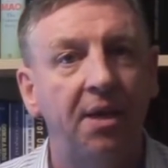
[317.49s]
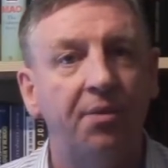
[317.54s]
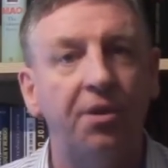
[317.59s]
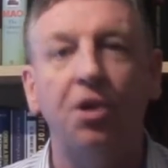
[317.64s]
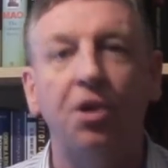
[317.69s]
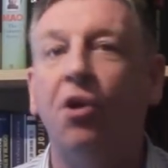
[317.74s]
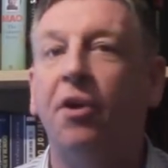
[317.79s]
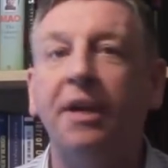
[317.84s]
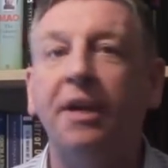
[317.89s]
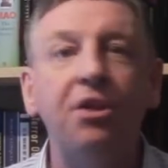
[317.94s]

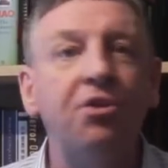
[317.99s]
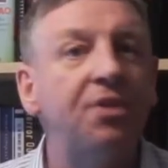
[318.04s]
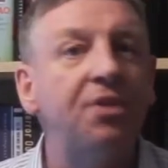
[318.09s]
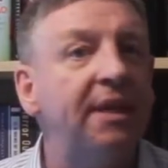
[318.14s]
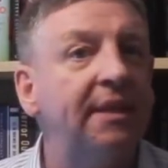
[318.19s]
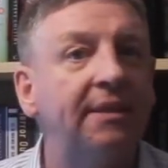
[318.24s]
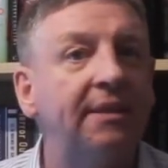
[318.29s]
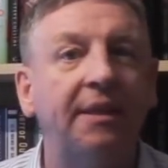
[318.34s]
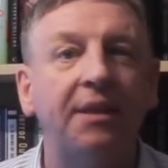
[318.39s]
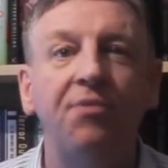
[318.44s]
They're not
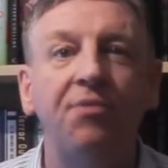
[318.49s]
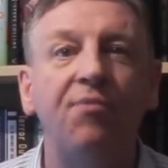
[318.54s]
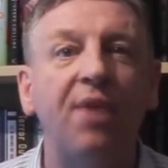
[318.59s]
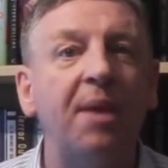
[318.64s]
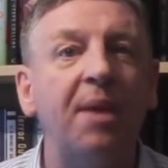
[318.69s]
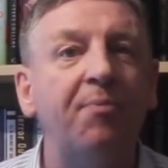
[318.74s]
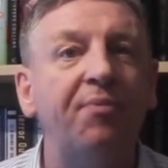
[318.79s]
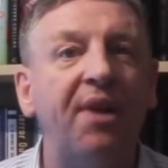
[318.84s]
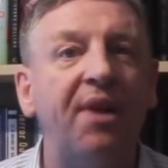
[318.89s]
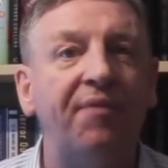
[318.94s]
interested in
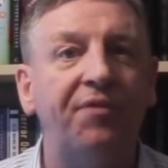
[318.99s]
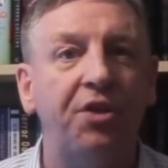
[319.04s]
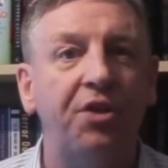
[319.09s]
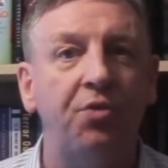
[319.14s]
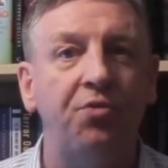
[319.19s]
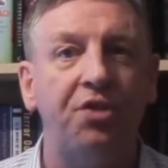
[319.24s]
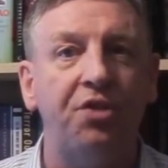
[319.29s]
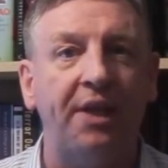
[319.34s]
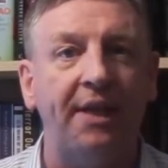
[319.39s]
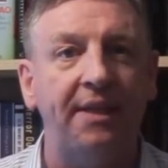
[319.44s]
rape
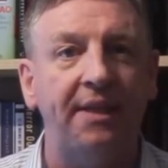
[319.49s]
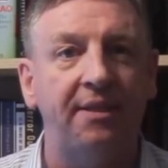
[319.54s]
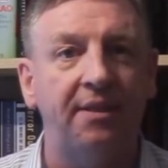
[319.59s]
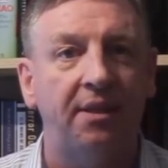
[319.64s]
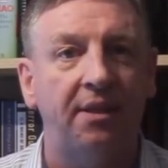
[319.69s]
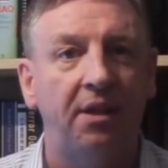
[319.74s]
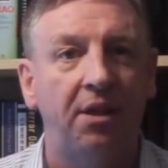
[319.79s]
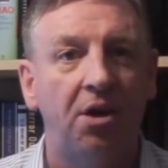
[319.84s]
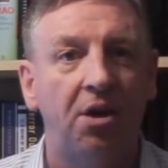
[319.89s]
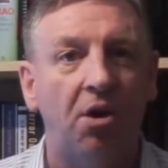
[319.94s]
refugees